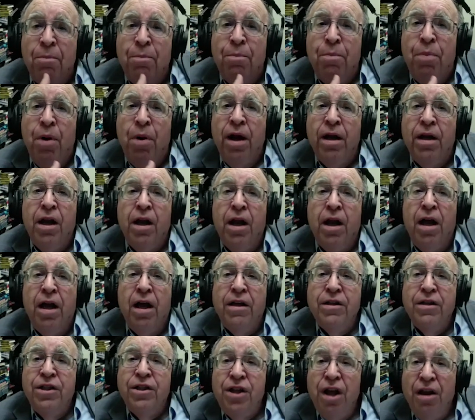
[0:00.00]
but
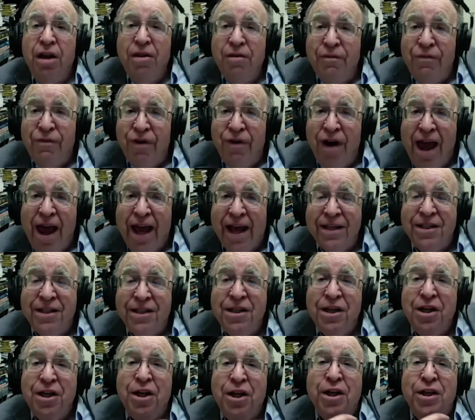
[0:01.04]
southern
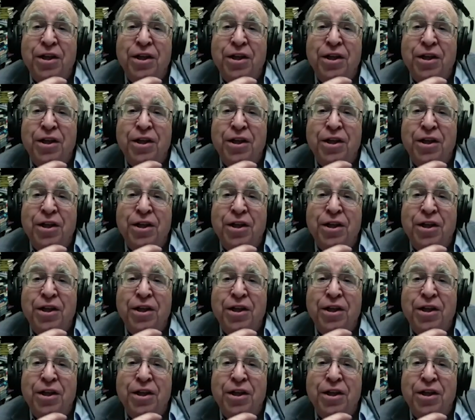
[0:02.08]
France